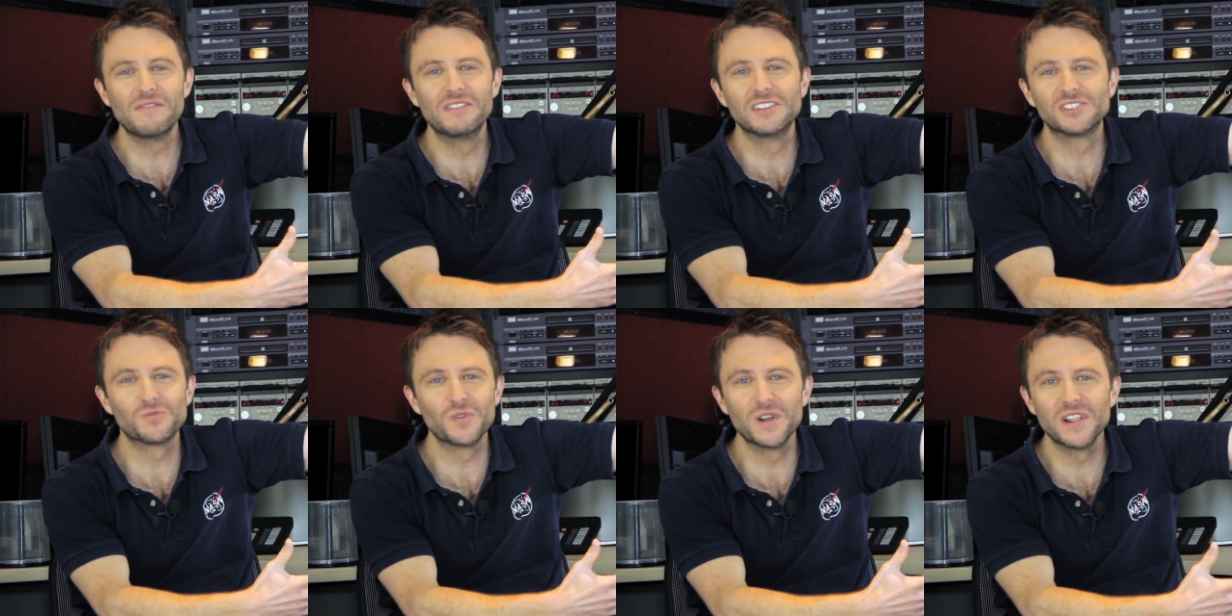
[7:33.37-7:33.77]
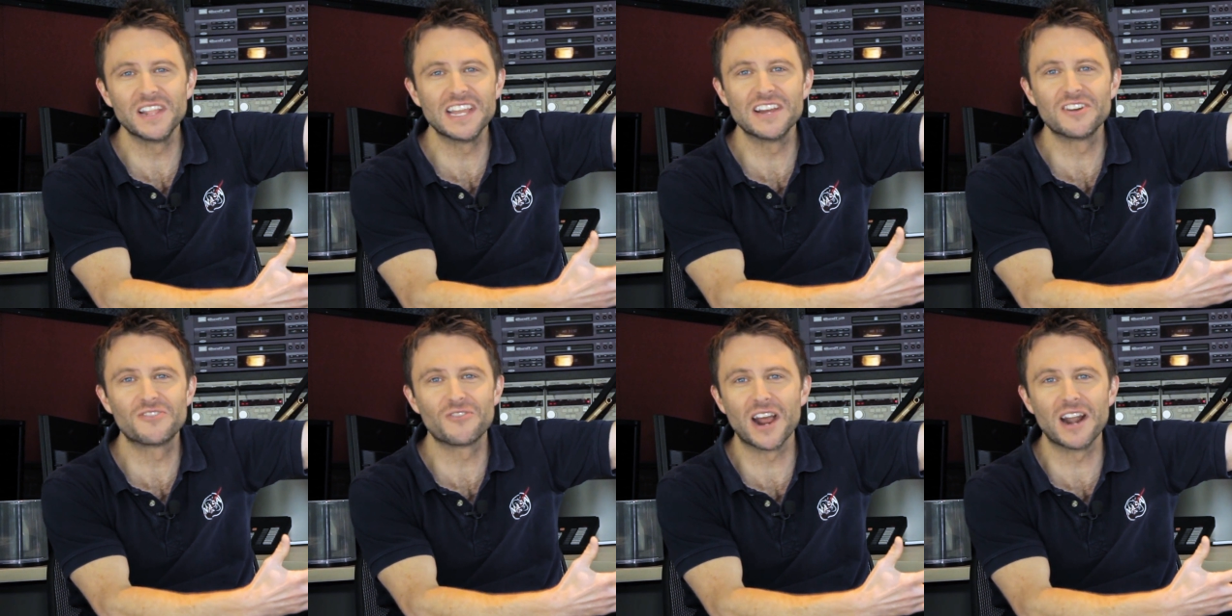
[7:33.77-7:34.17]
have this
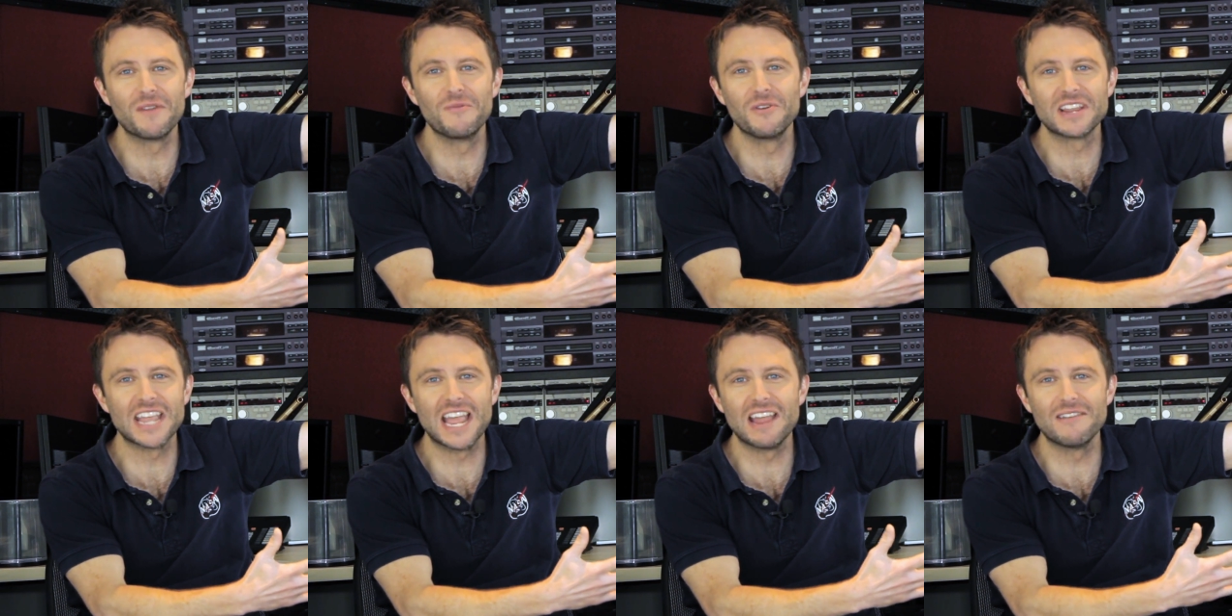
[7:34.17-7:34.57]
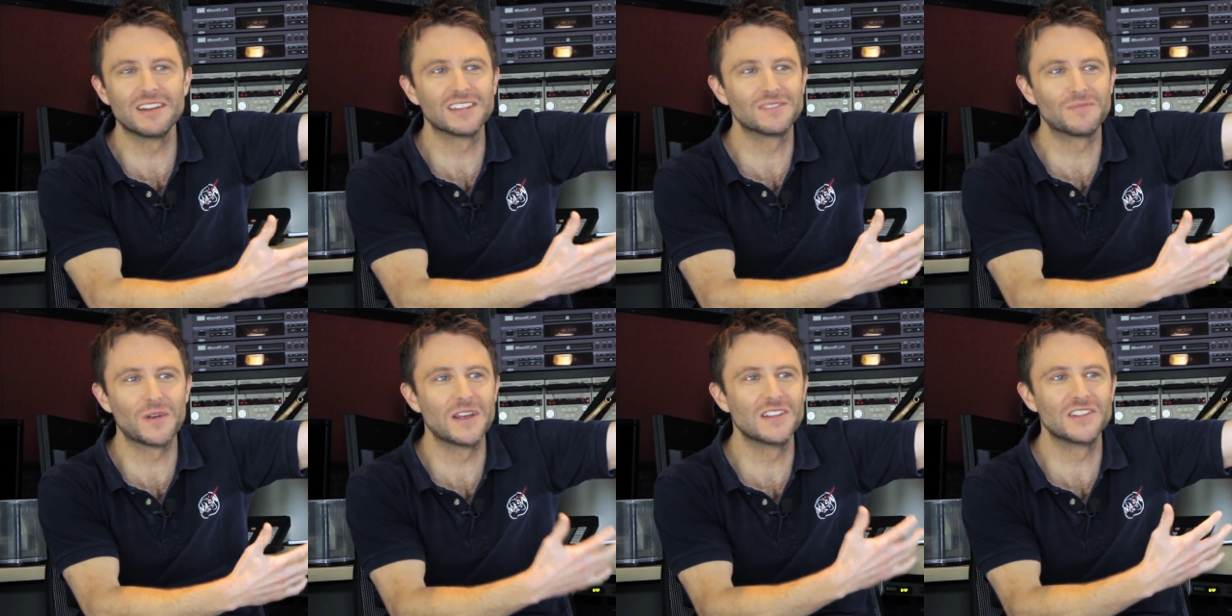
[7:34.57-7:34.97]
really incredible gaming
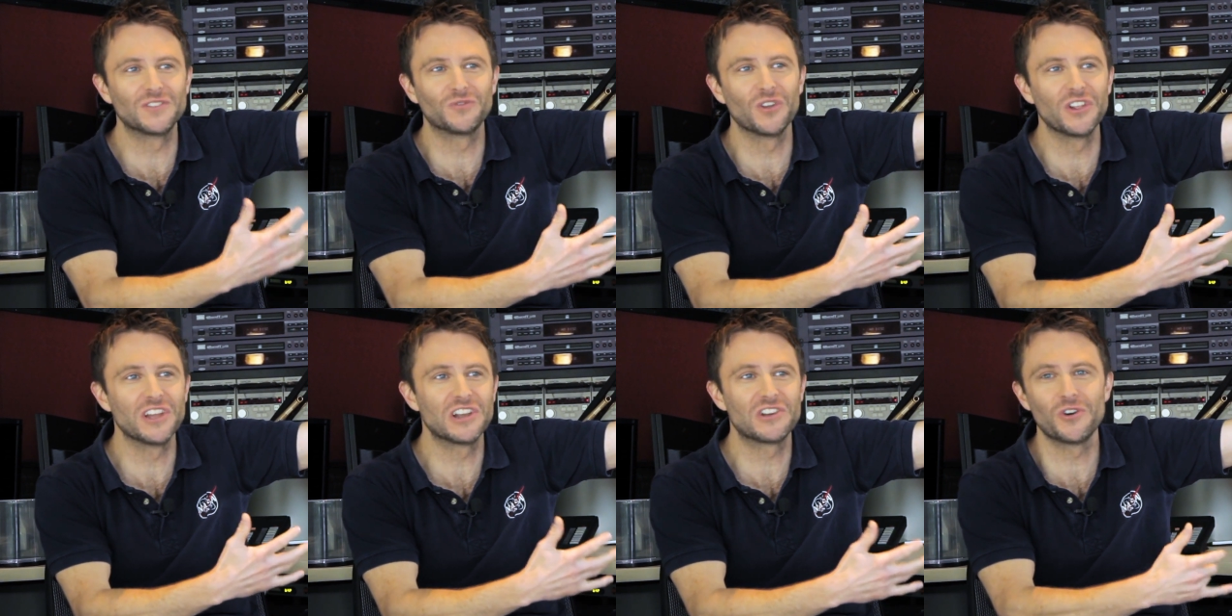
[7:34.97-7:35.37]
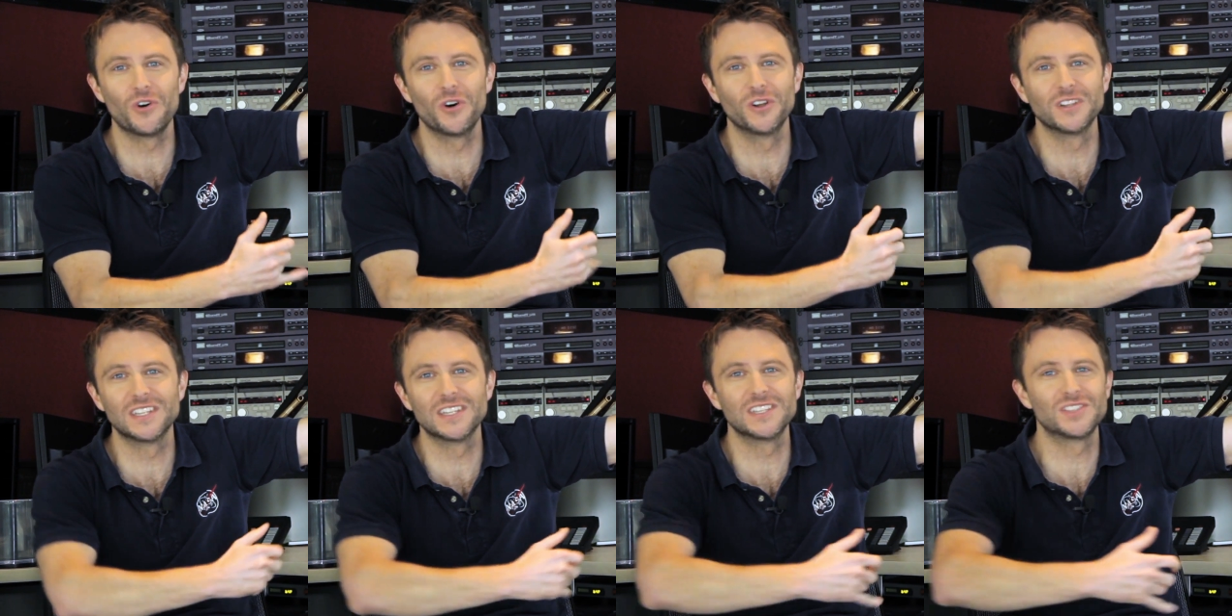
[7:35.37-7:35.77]
experience, it's really
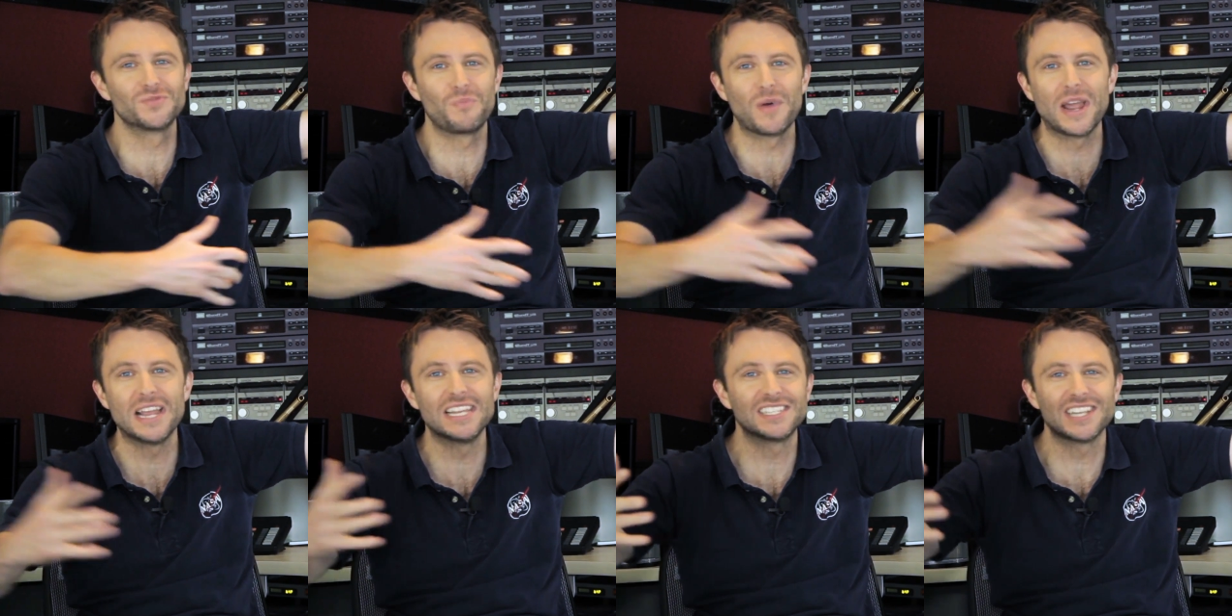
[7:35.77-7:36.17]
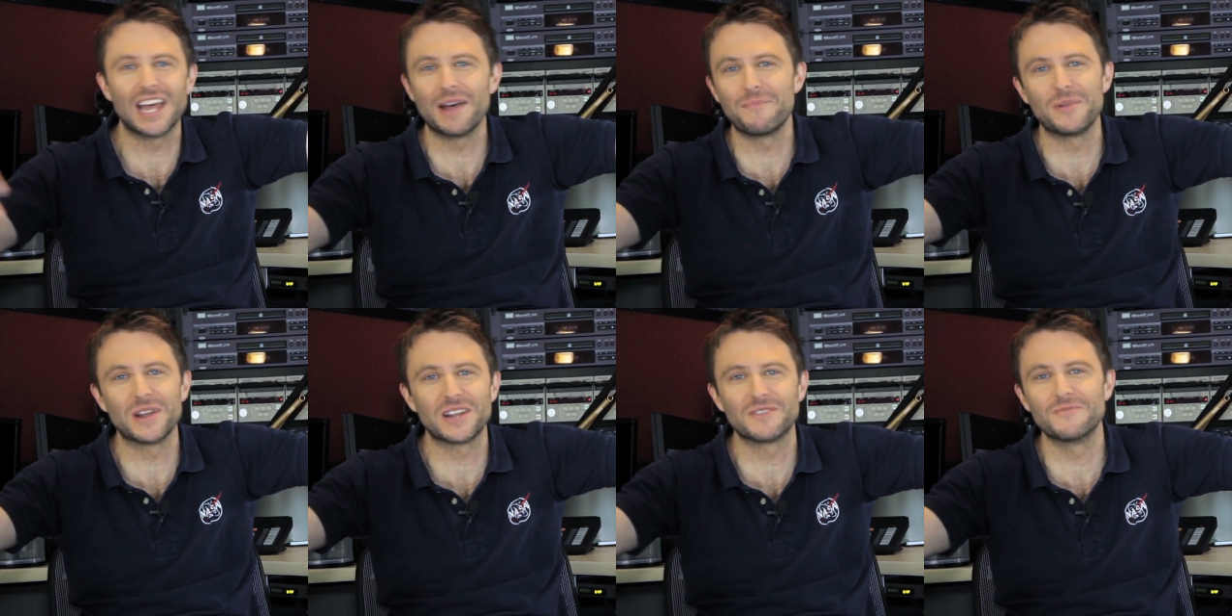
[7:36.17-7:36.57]
cool, it's this space
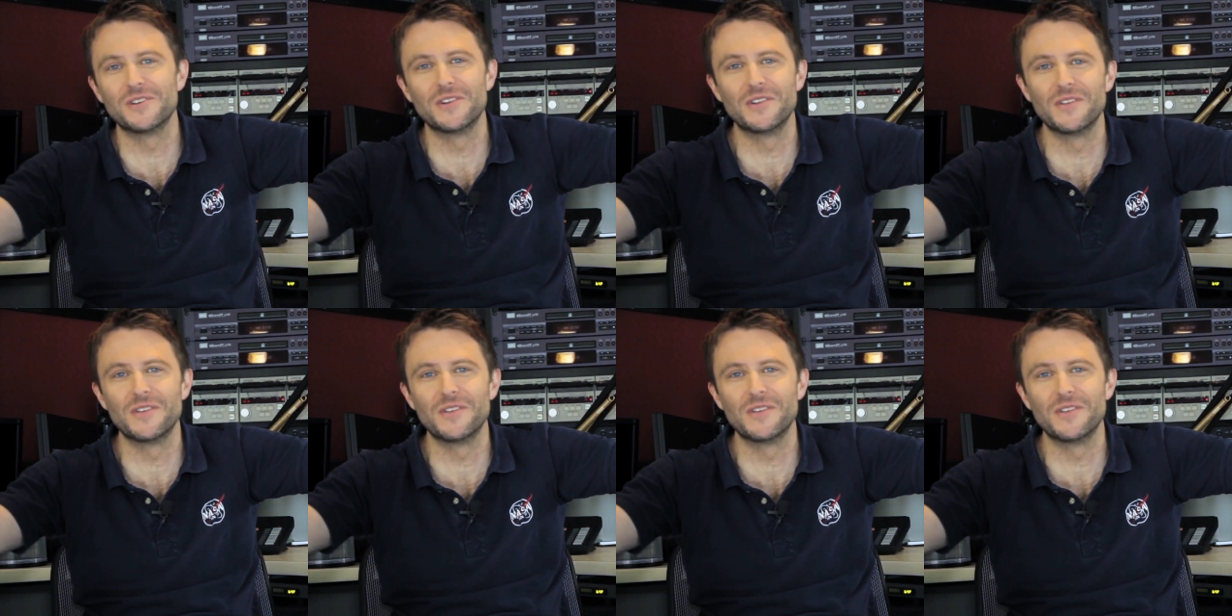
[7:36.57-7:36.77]
epic.